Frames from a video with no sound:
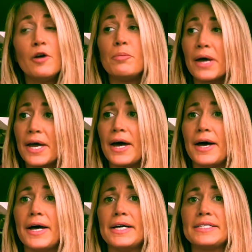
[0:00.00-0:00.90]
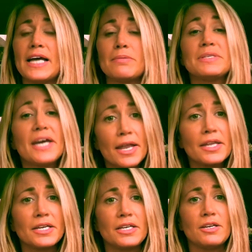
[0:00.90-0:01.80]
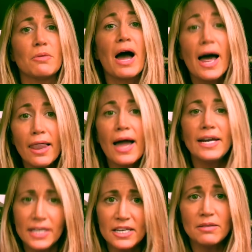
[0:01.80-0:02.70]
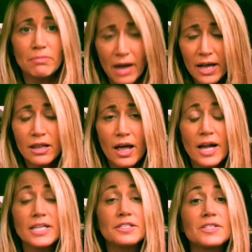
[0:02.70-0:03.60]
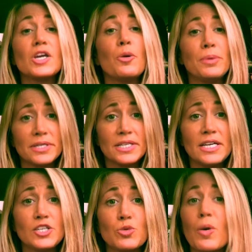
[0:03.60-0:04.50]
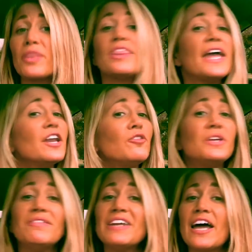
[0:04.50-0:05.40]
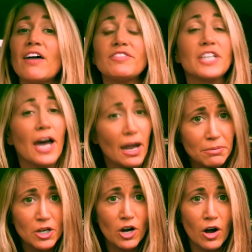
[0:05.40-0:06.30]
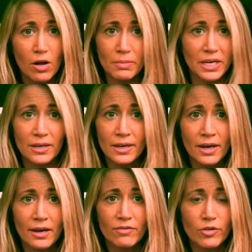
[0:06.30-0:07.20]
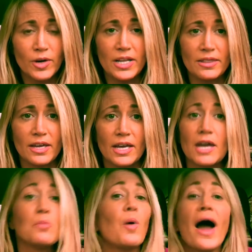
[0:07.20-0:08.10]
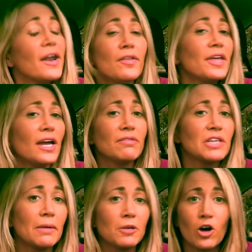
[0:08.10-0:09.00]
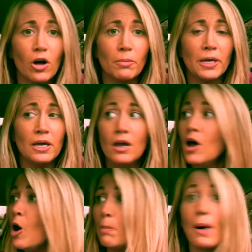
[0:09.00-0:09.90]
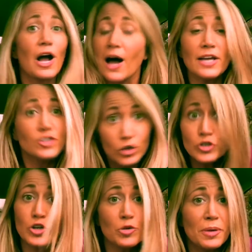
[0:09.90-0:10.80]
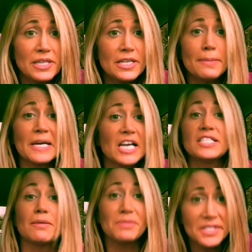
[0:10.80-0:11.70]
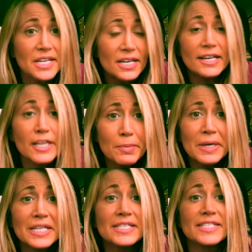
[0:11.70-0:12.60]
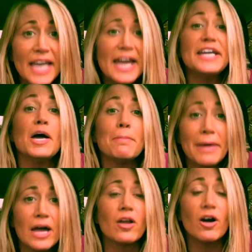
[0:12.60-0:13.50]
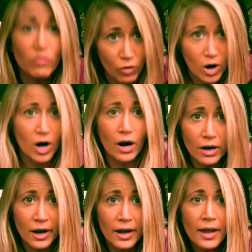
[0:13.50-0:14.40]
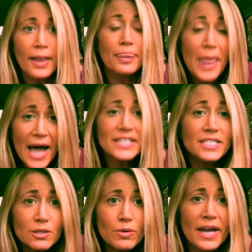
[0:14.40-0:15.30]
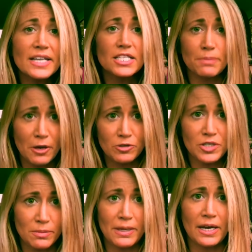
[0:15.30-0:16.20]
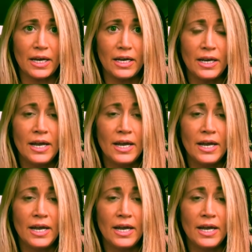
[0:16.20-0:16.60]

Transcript: Because I'm telling you, I like to keep my clients so busy to where they don't even have time to call me for anything. And why don't they have time to call me? Because they're too busy, because I'm sending them an insane amount of work. That's the way it's supposed to be.